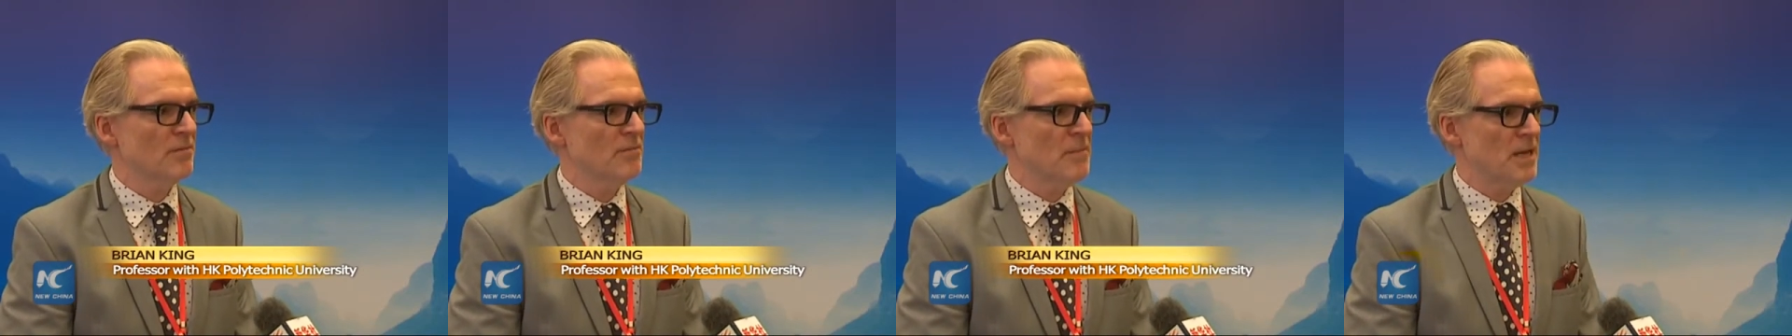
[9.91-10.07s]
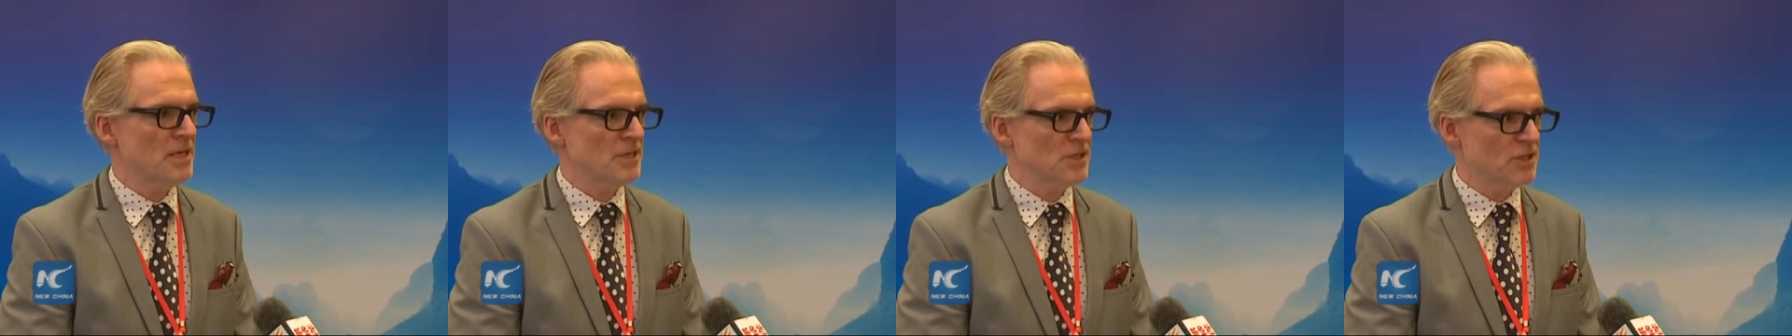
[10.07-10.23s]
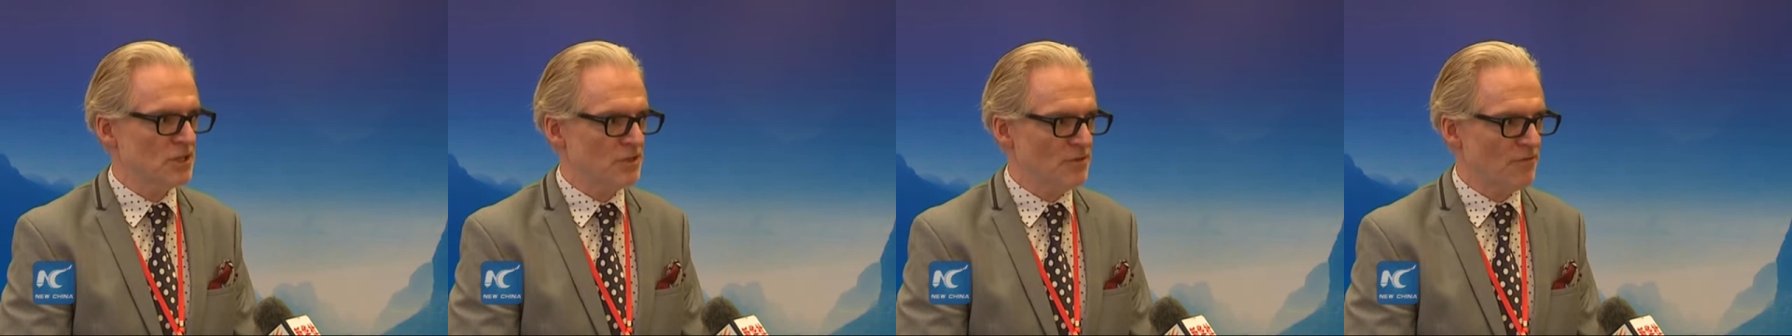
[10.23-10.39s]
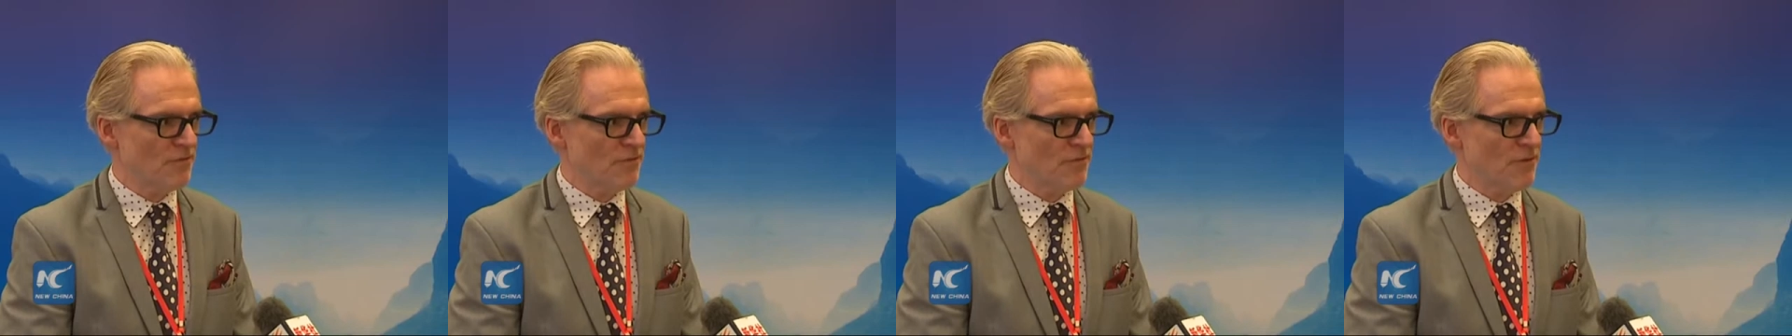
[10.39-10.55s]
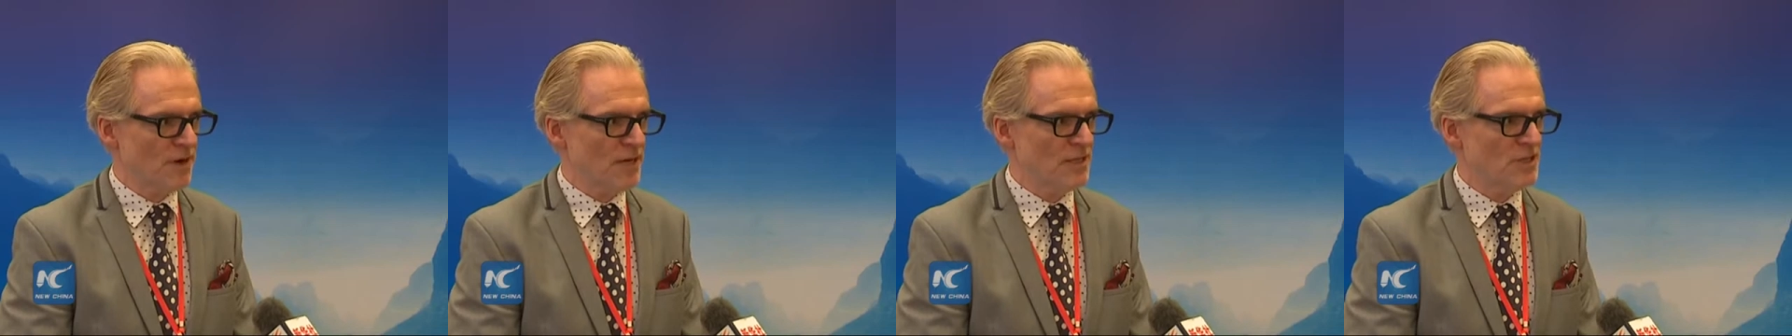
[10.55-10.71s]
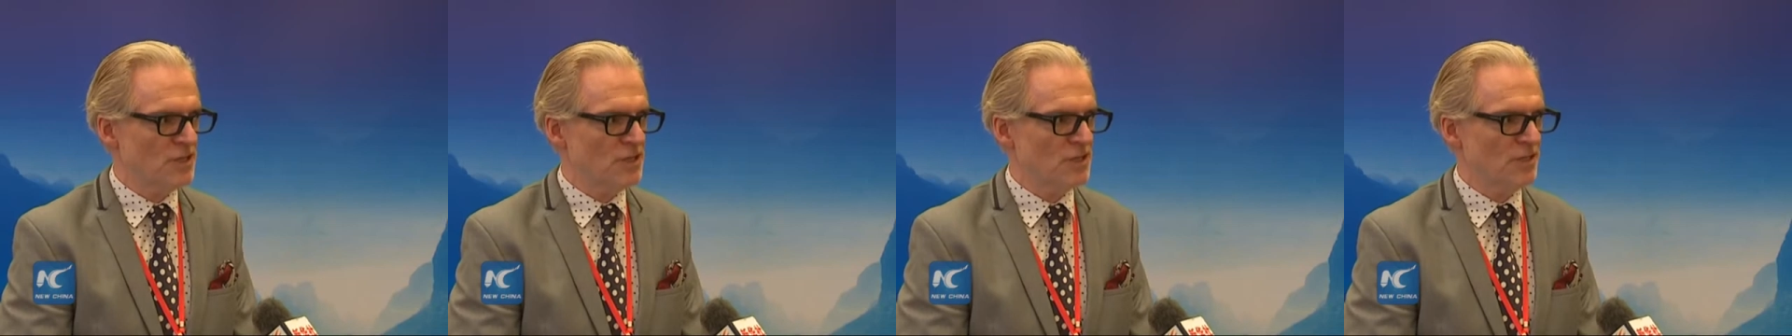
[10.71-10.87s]
message of
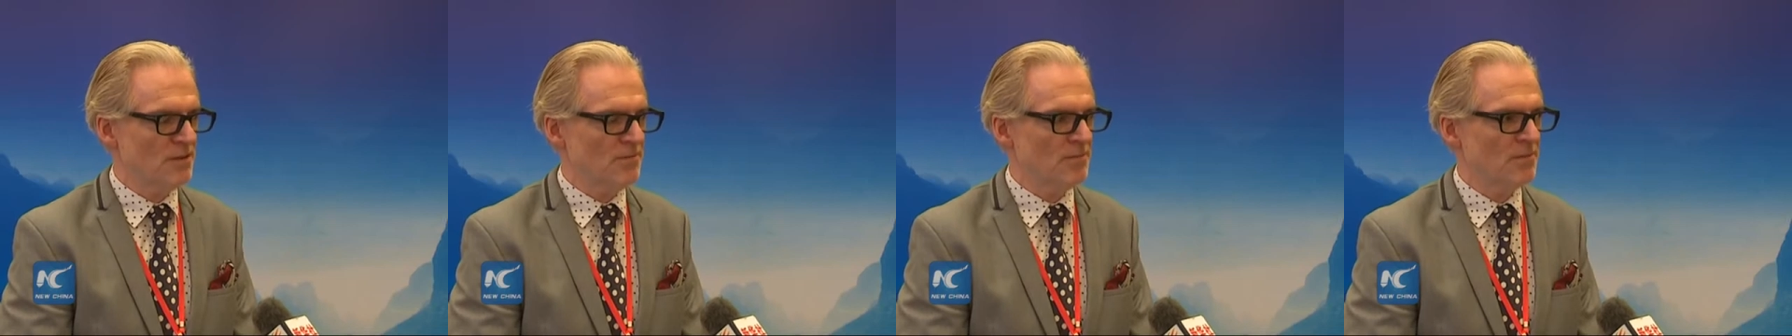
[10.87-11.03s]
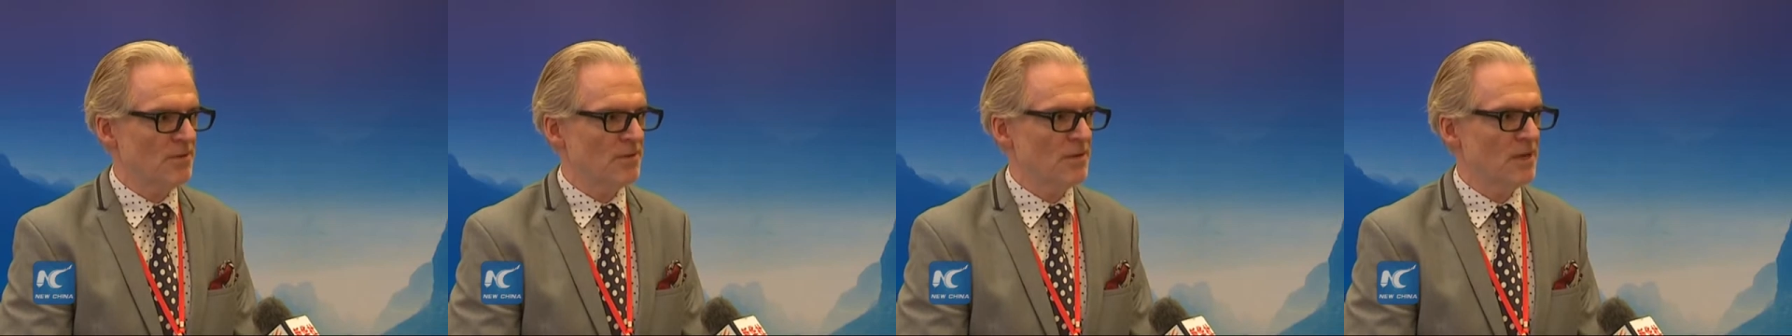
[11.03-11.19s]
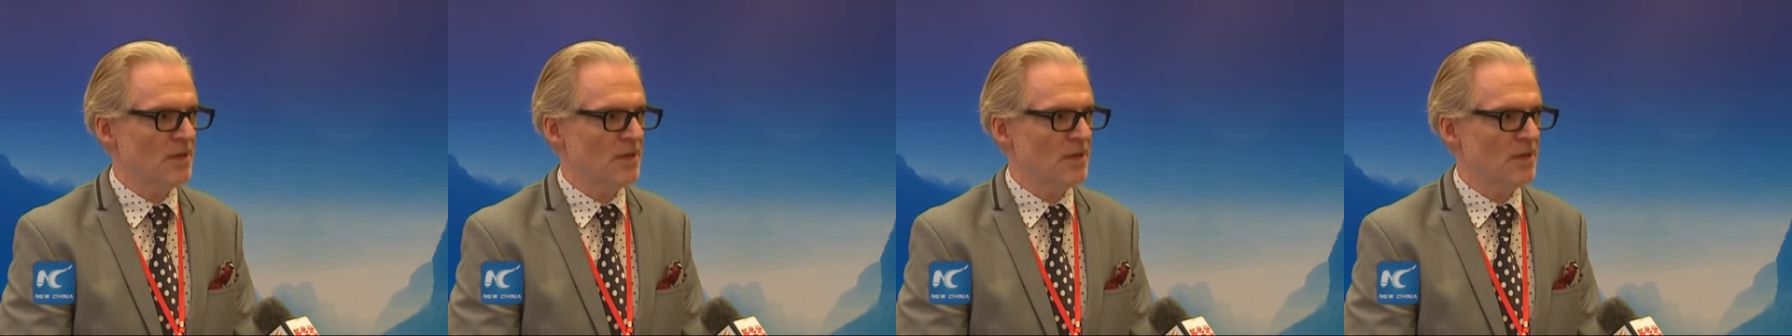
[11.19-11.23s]
friendship,